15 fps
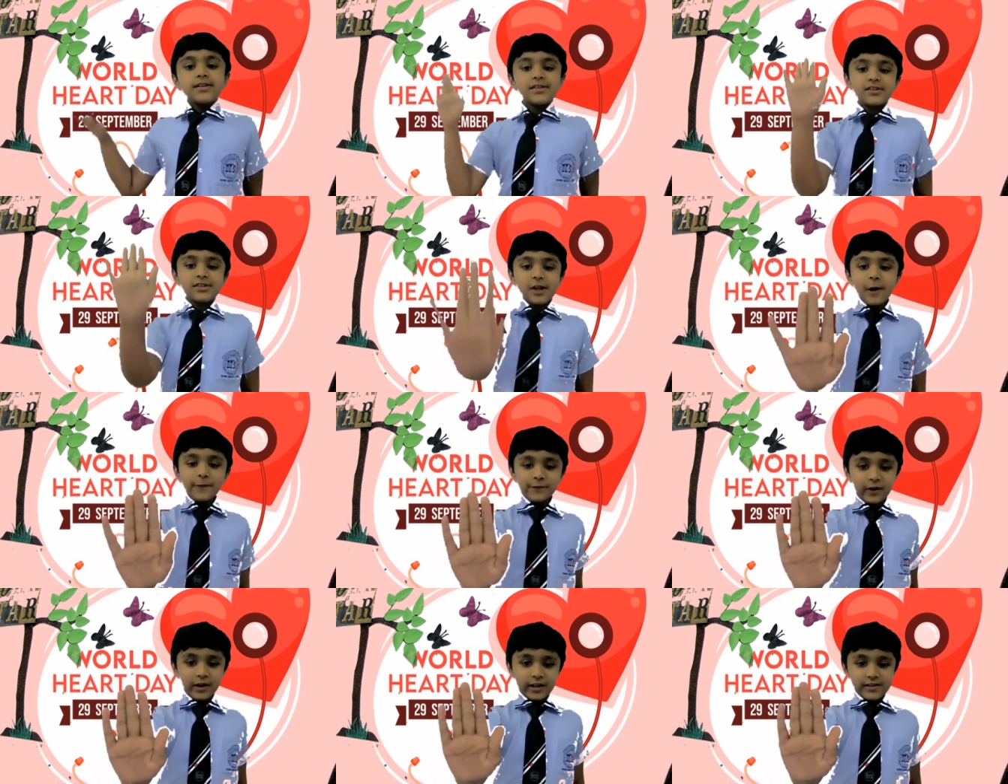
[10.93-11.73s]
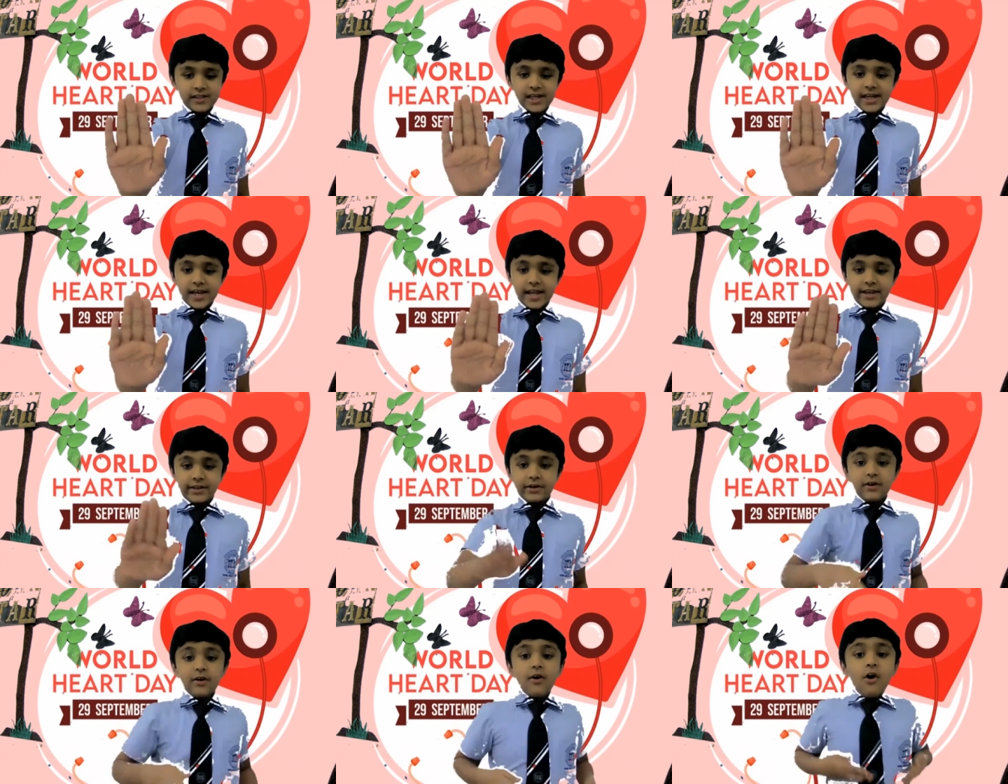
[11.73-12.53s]
Stop for a
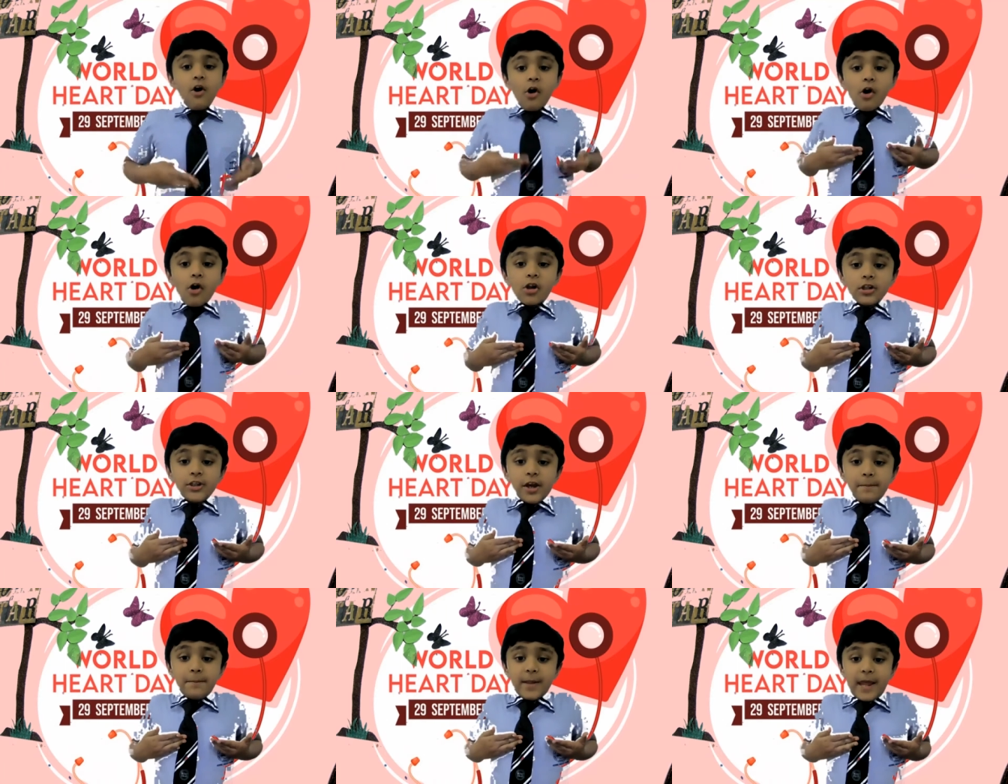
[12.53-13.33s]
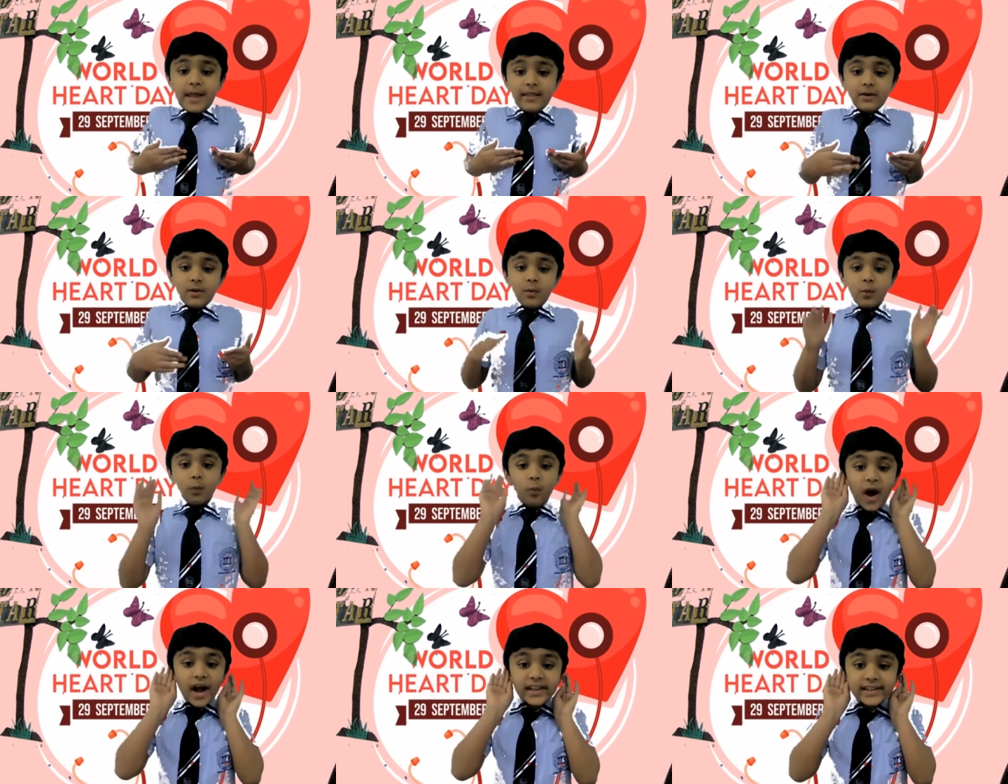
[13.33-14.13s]
second. Hold your breath.
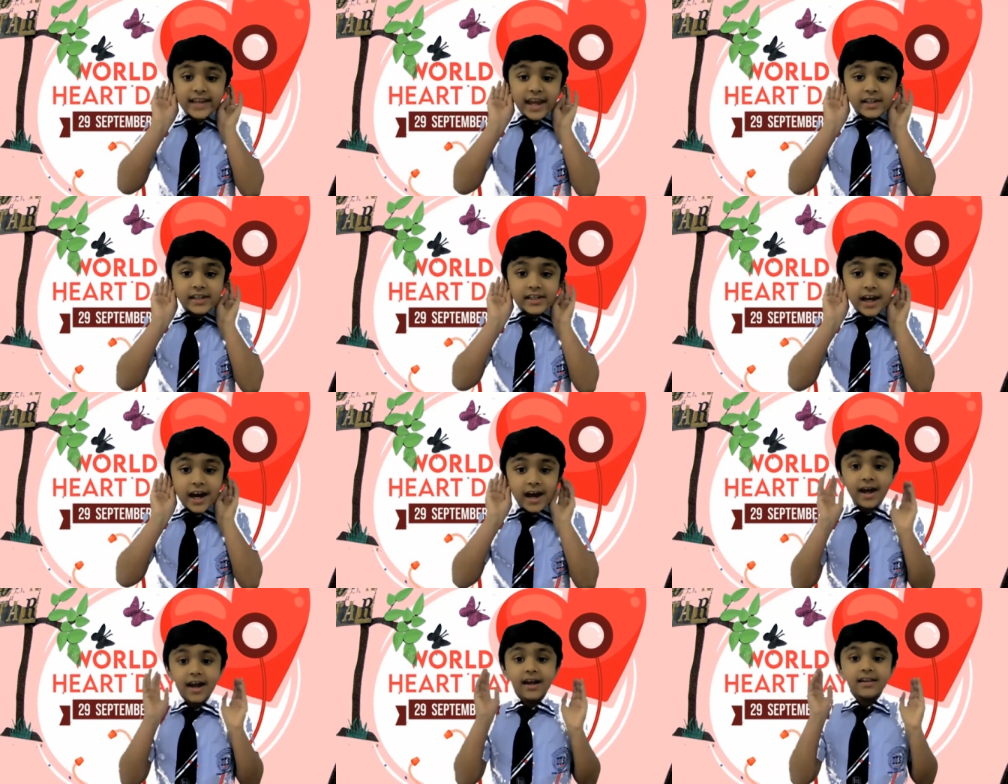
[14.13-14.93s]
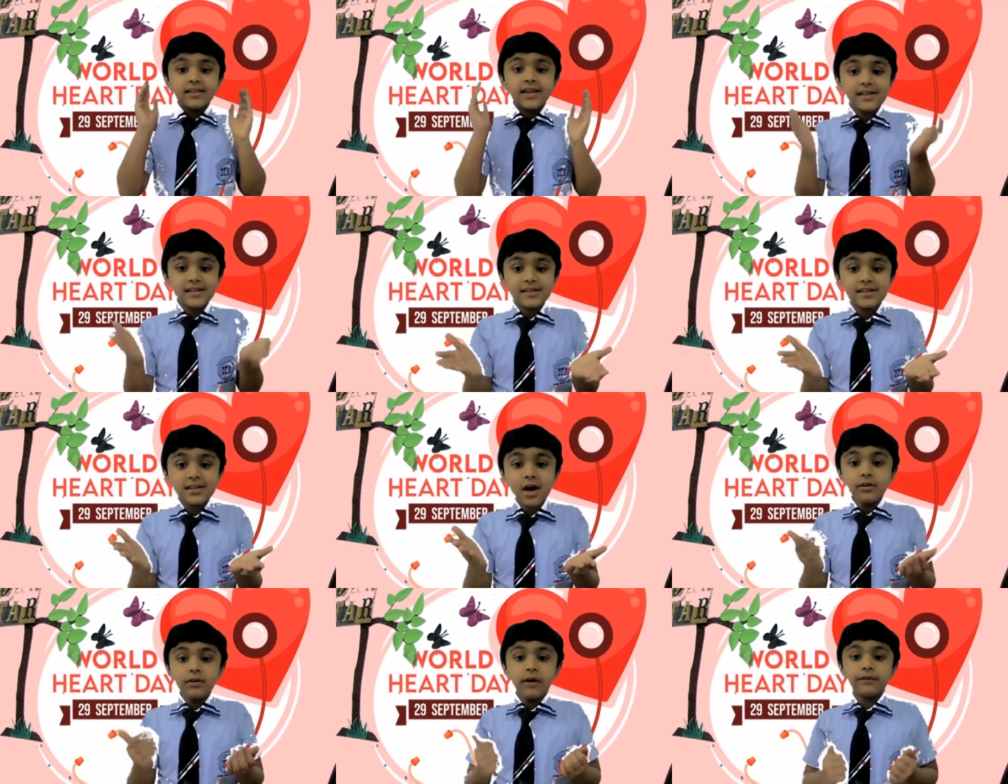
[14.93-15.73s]
What can you hear? That's the
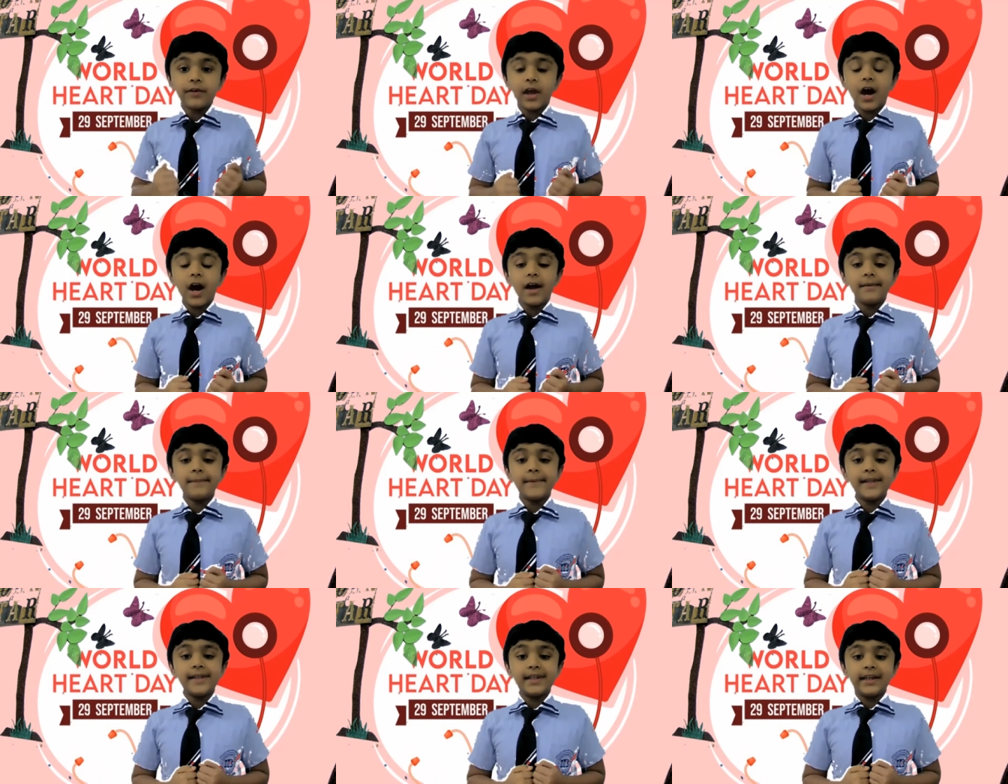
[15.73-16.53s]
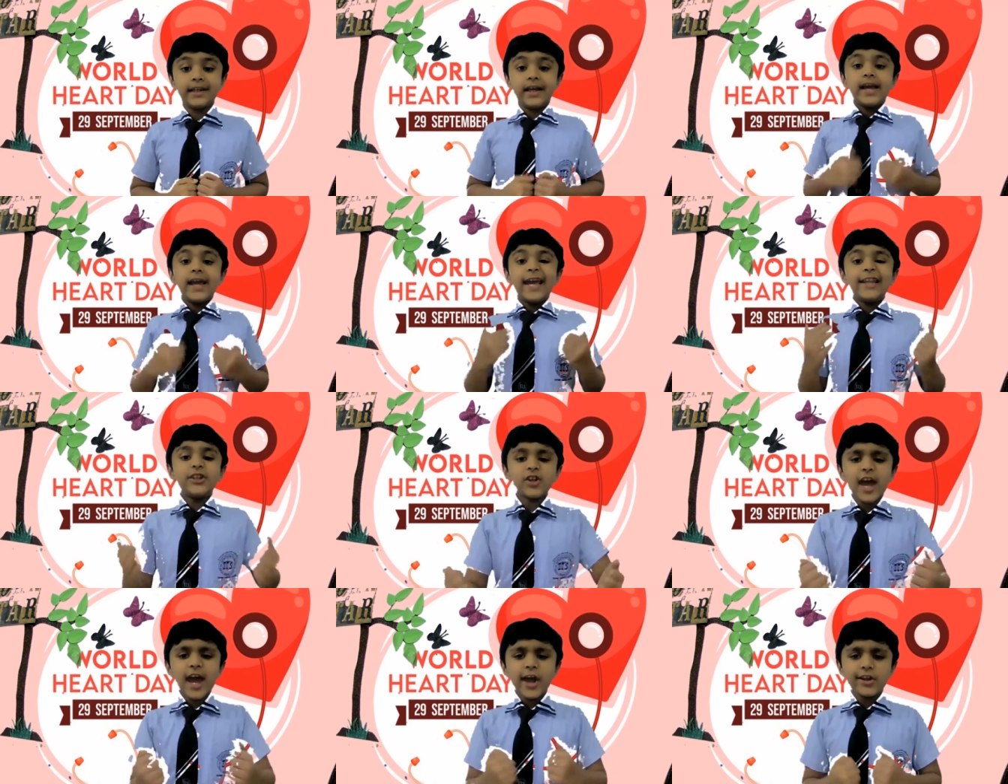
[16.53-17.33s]
sound of your heart beating.
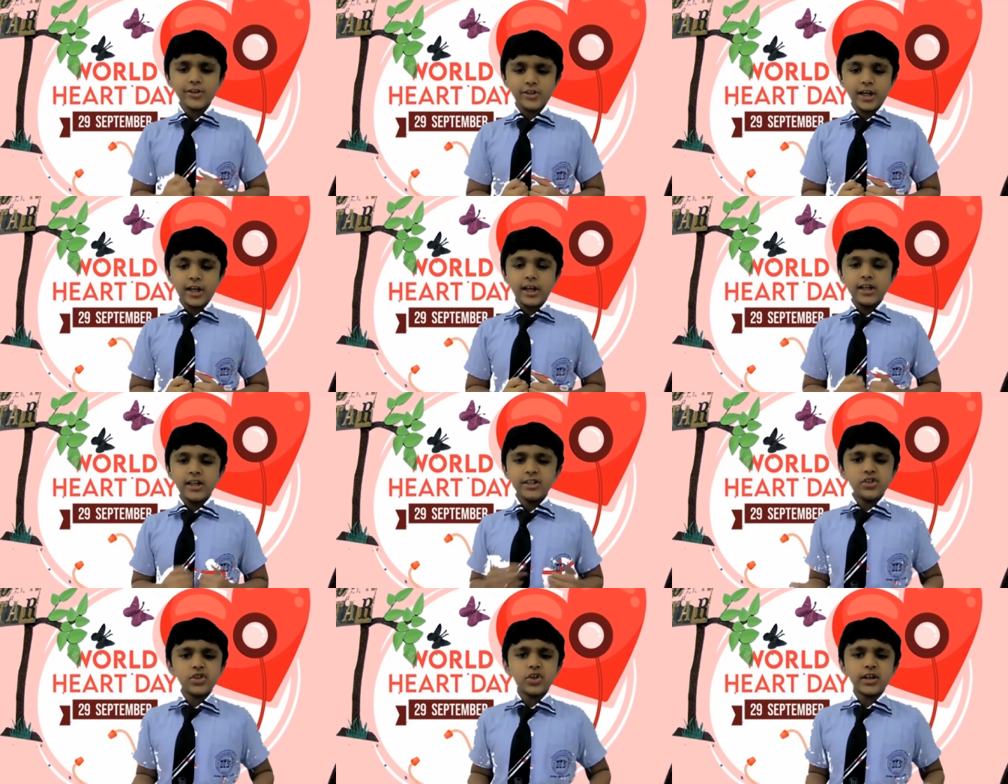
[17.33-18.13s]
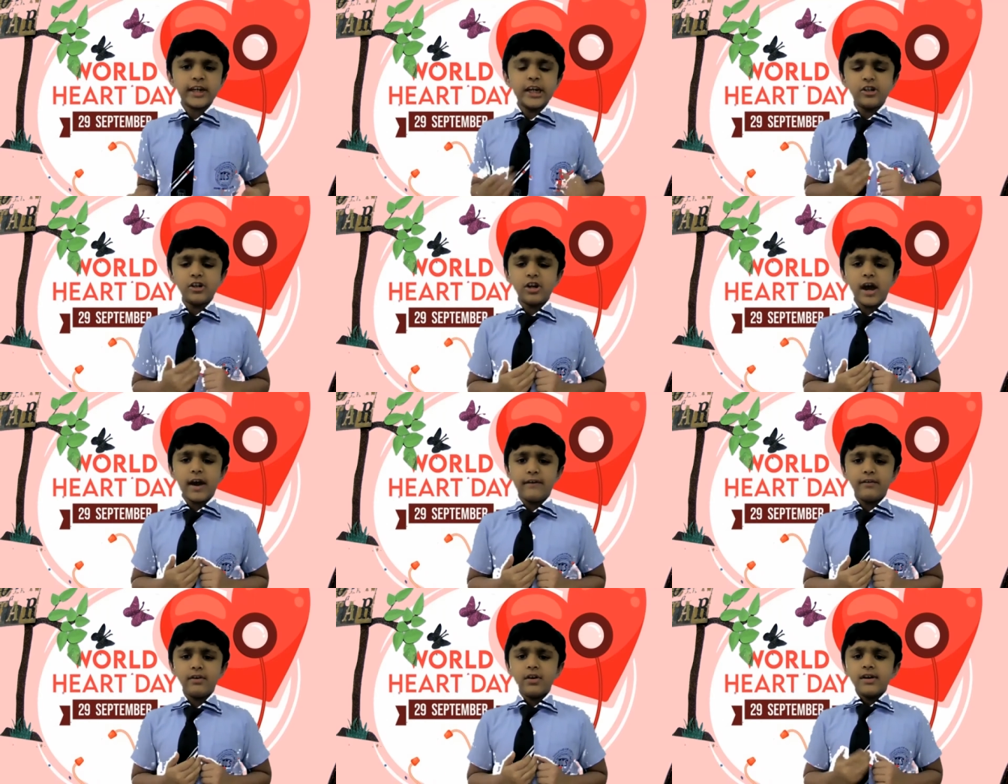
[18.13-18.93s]
It's your engine. It's a kid
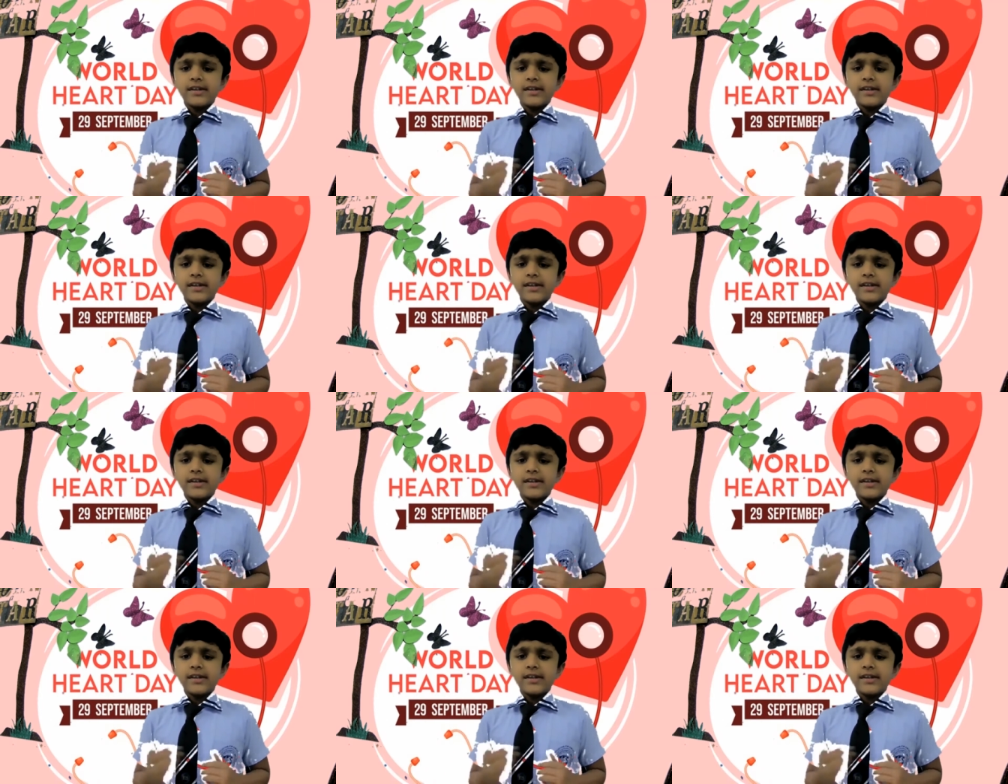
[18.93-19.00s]
life.